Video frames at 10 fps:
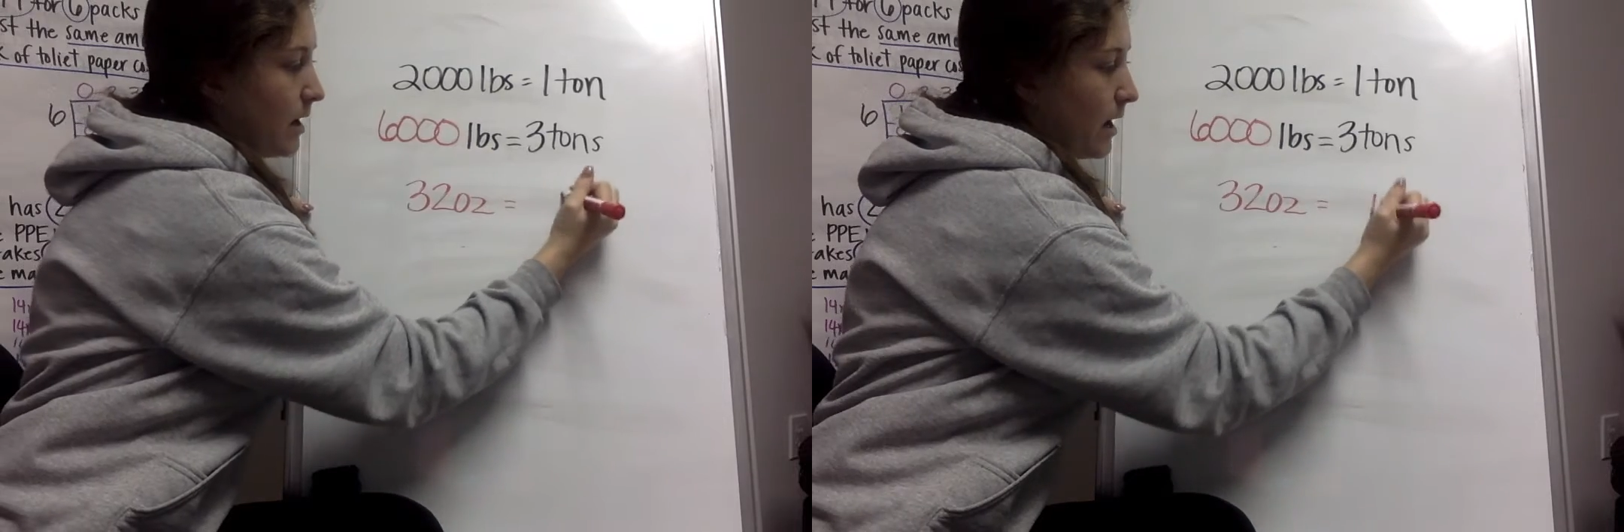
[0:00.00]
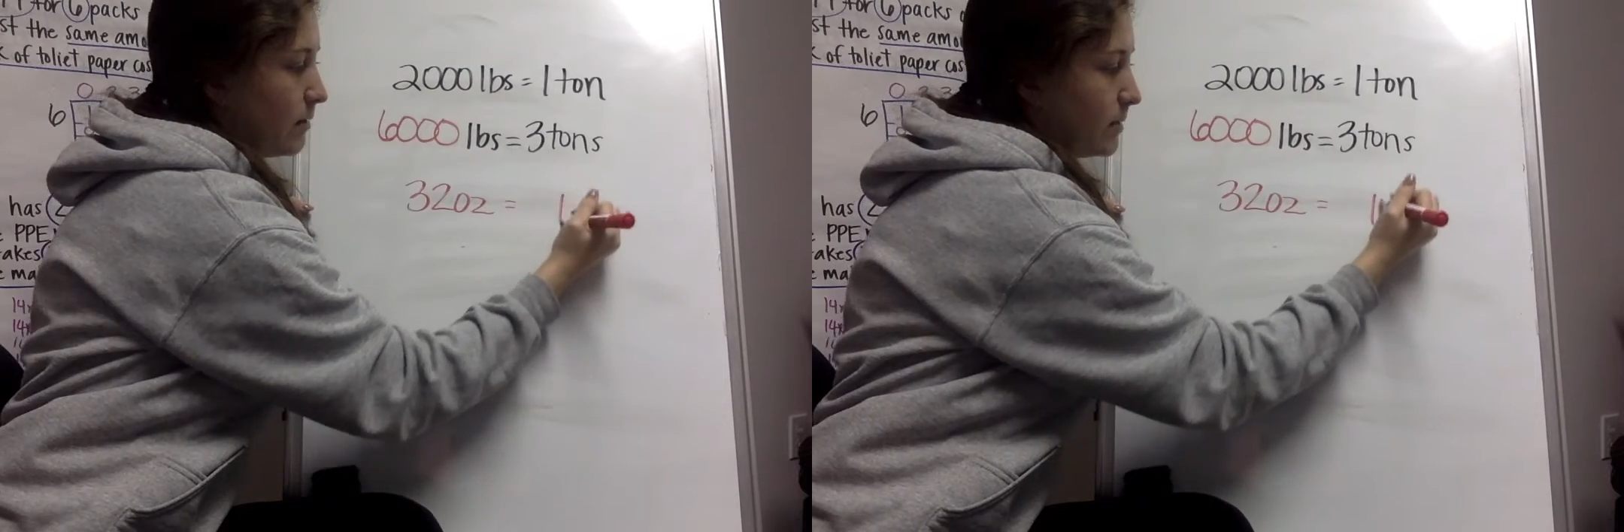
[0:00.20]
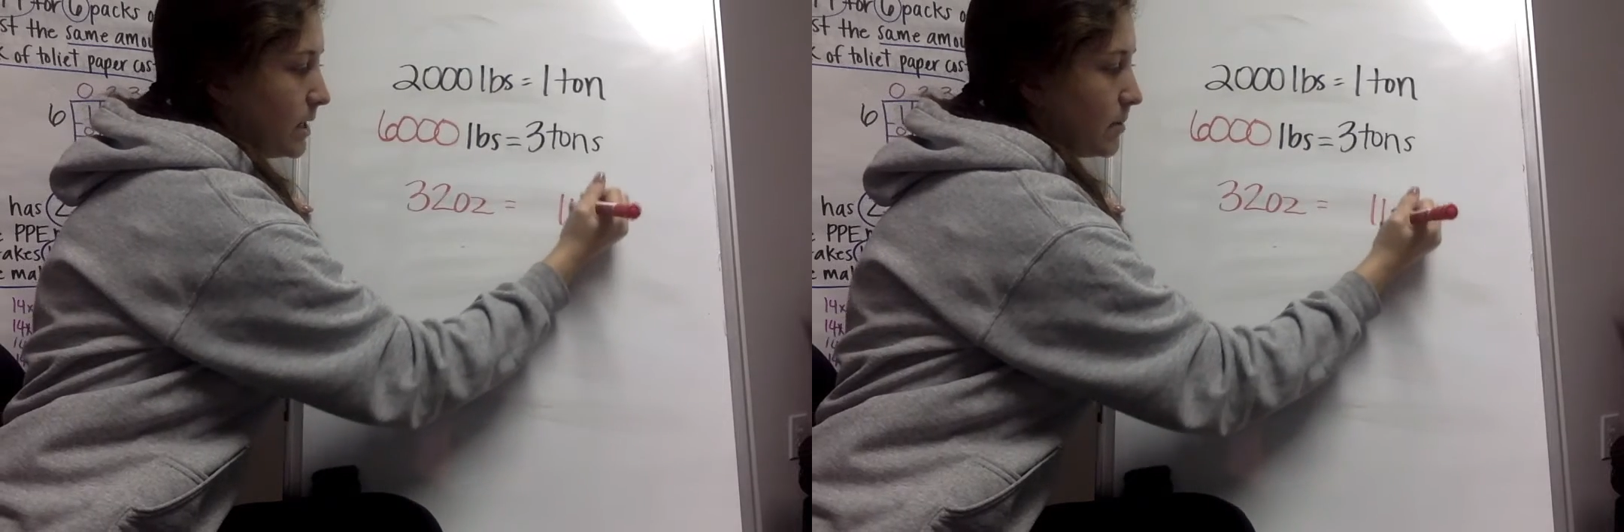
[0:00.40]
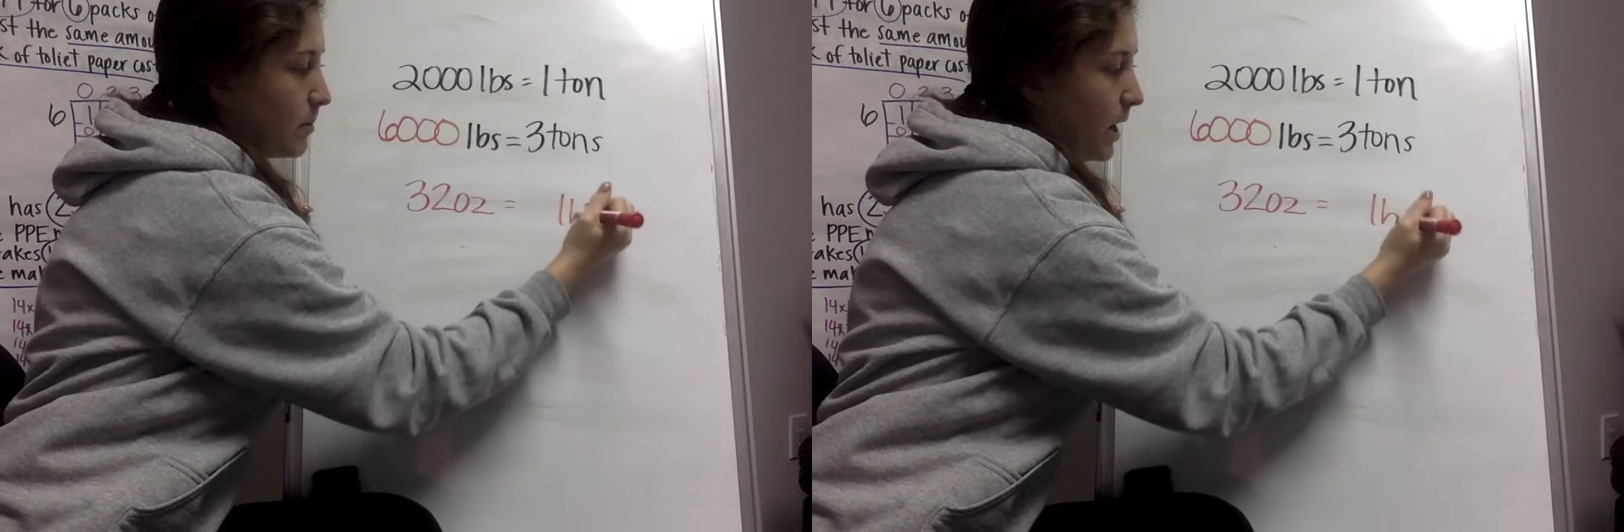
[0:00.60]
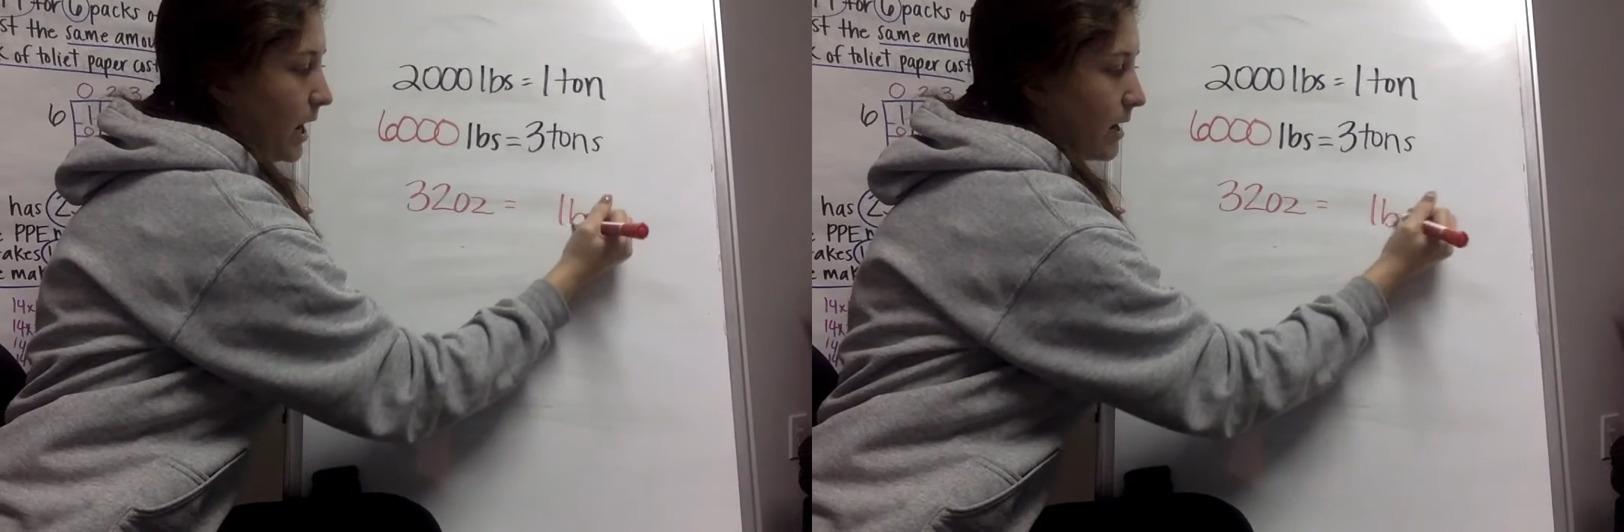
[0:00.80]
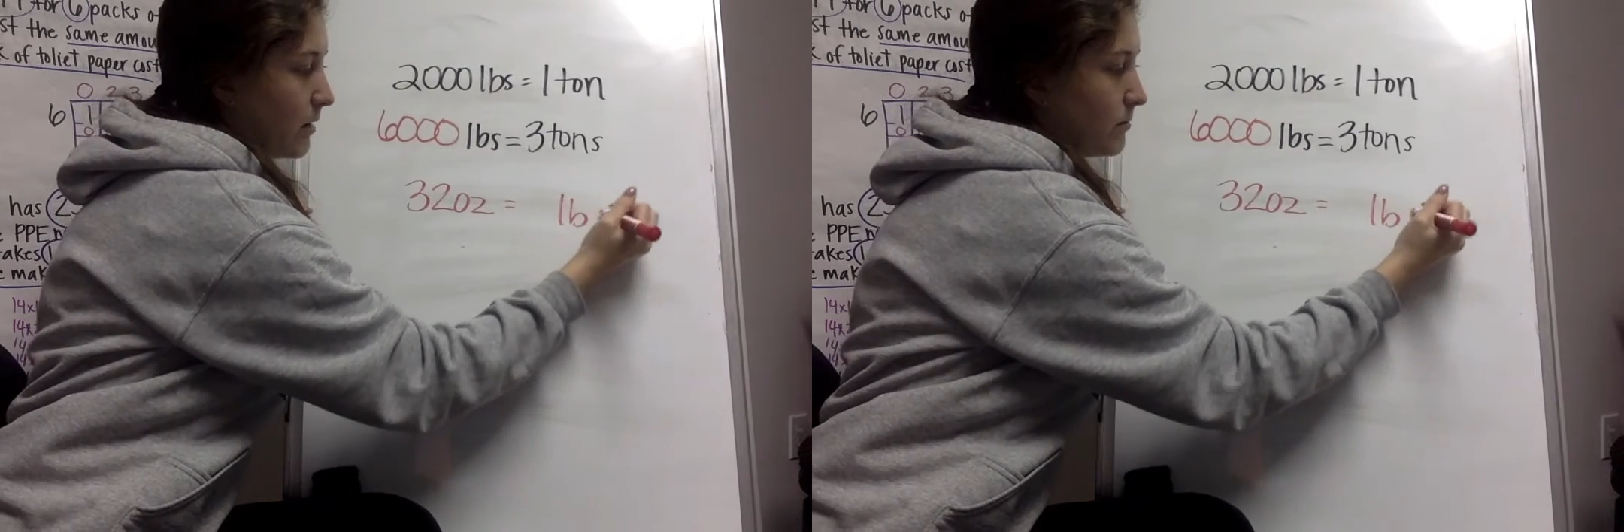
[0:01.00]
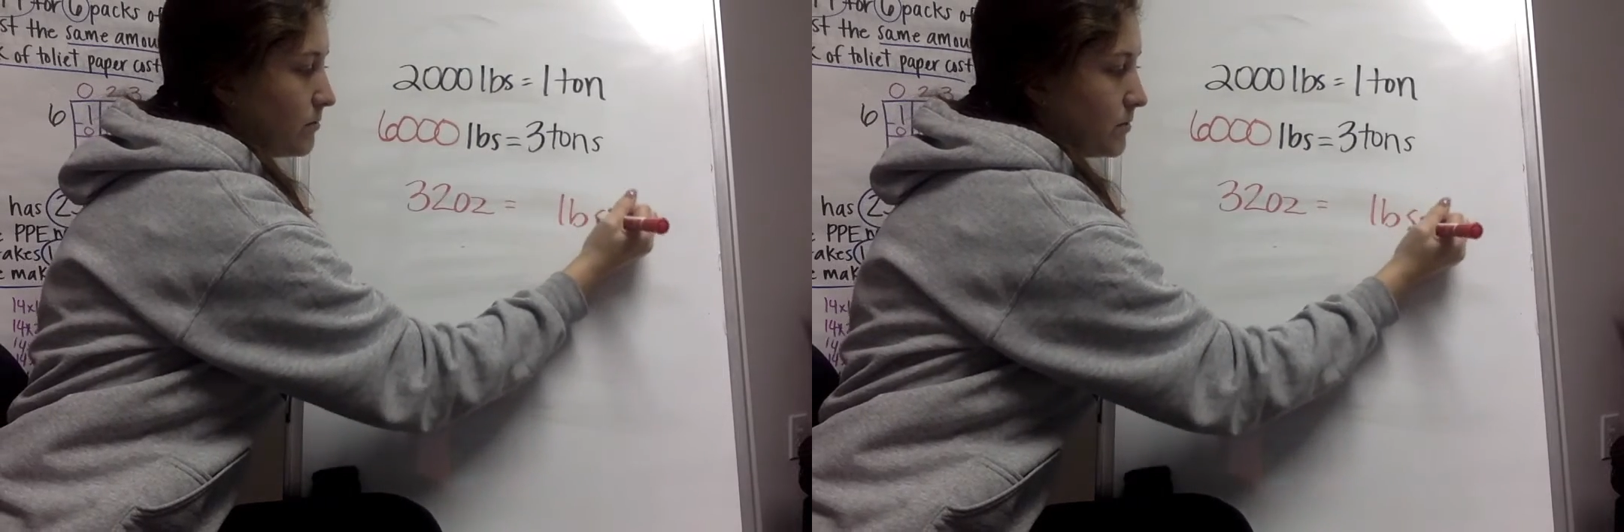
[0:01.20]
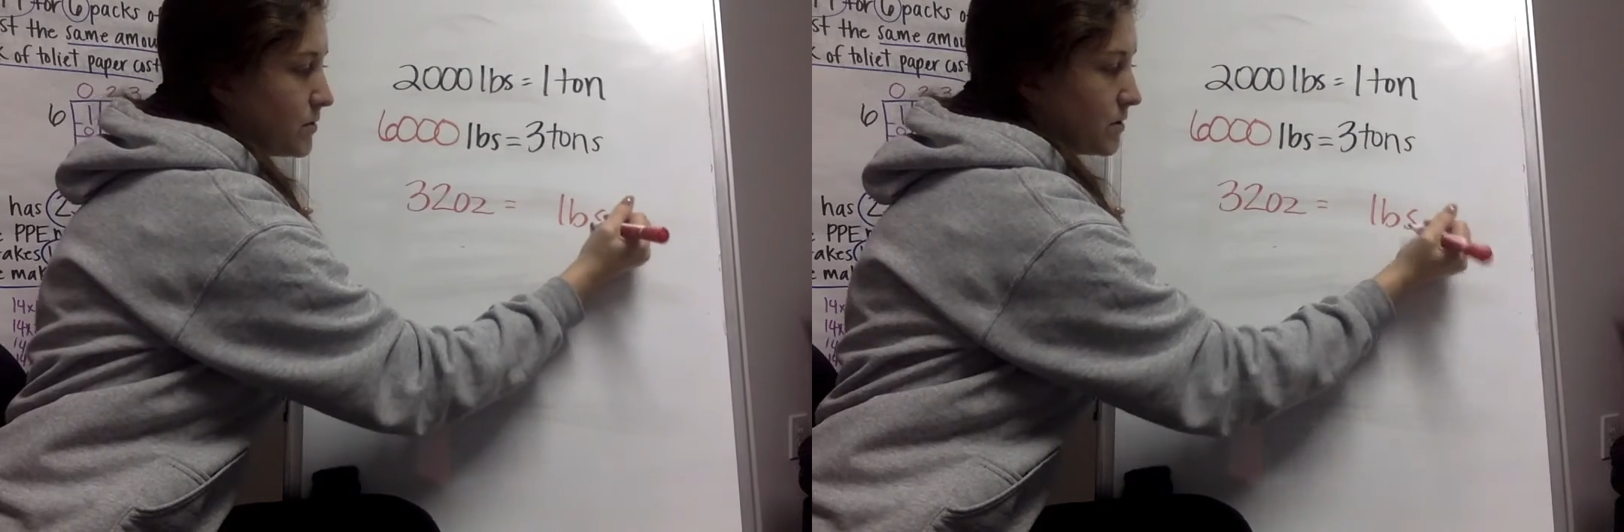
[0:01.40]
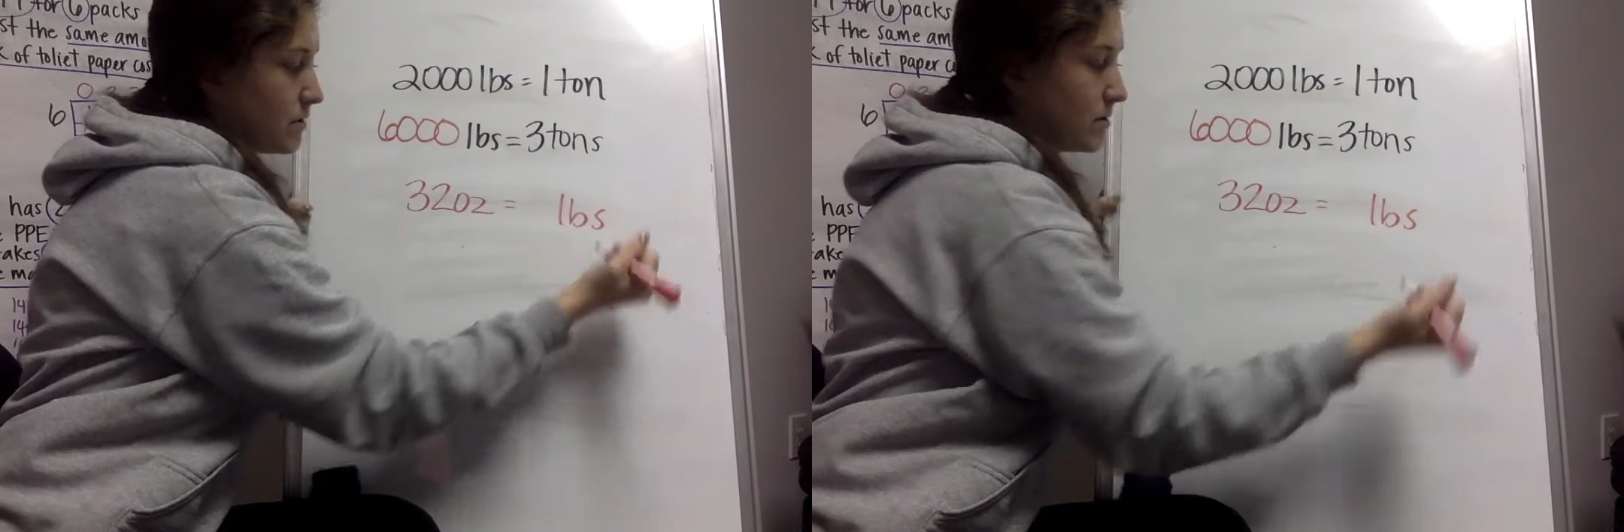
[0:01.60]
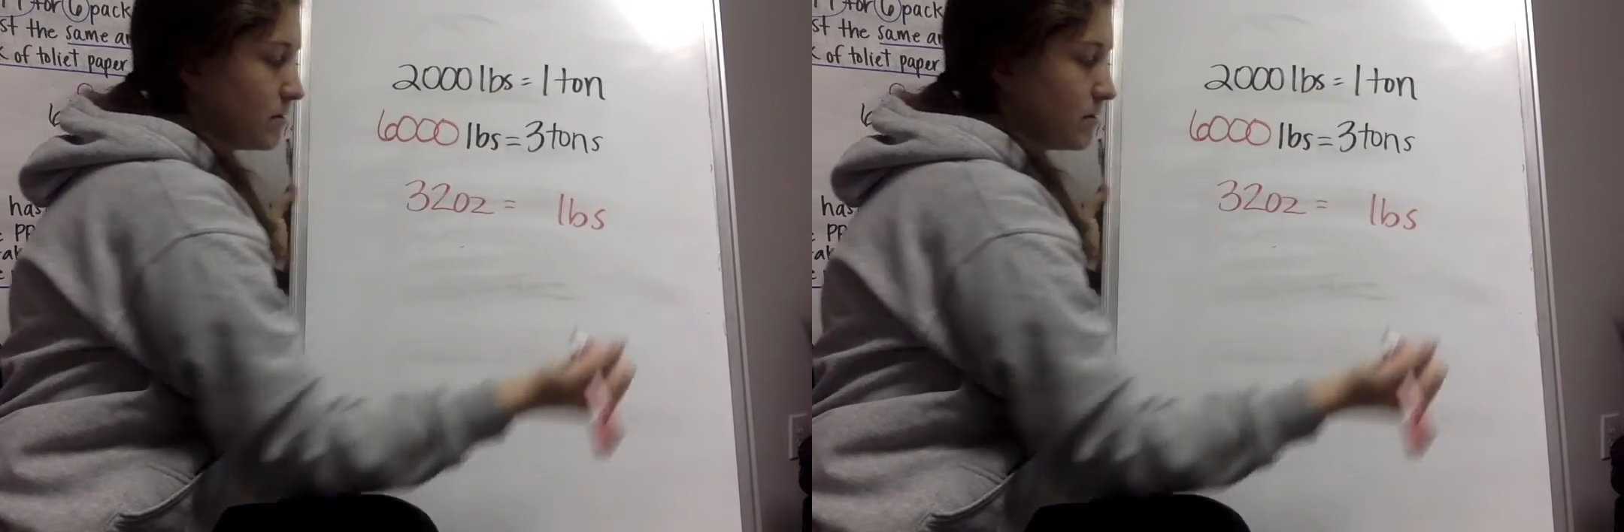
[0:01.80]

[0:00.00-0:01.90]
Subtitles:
how many pounds